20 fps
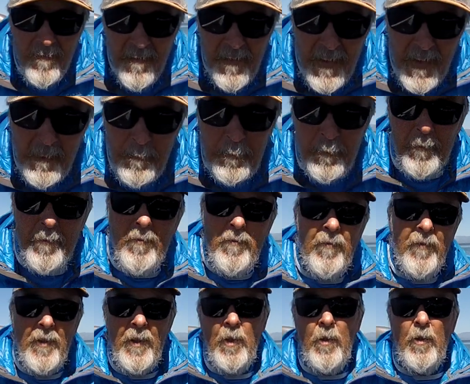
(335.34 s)
if
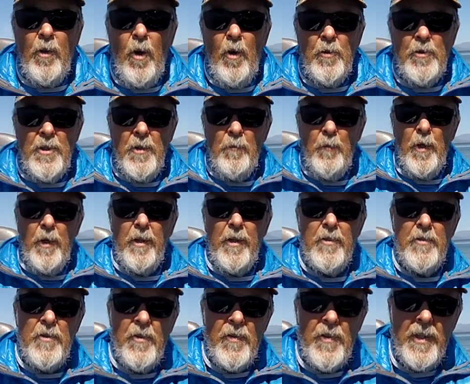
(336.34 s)
you go somewhere
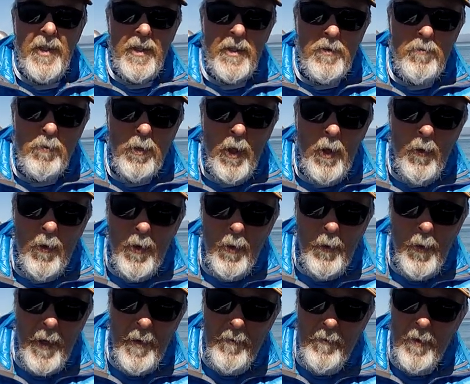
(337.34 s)
because you think it's blowing
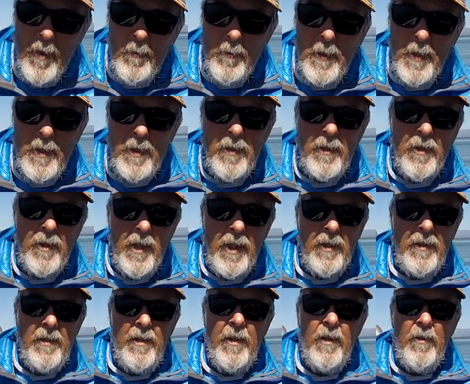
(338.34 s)
away from you and you
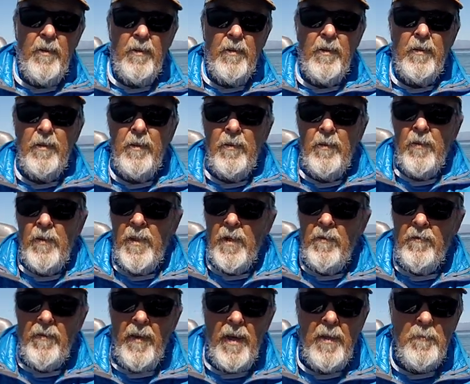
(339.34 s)
get there and you're there
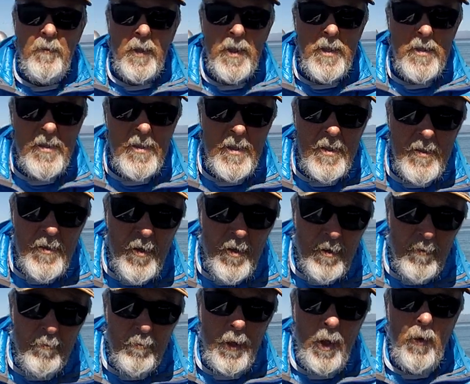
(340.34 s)
5 minutes and it
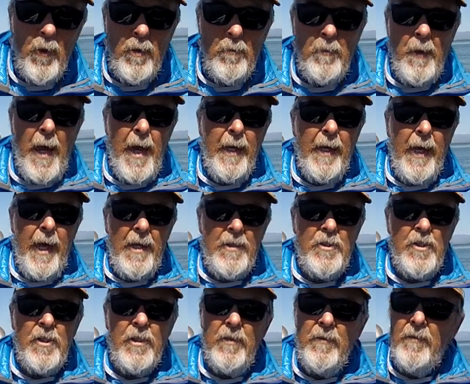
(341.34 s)
starts blowing back
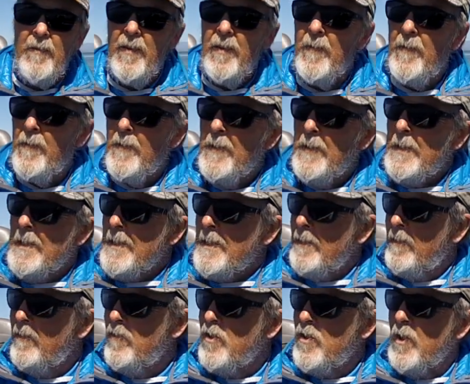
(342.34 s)
at you.
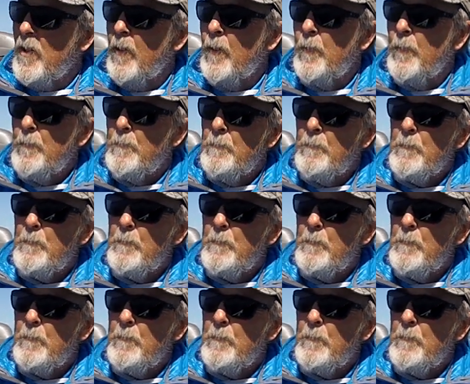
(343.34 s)
So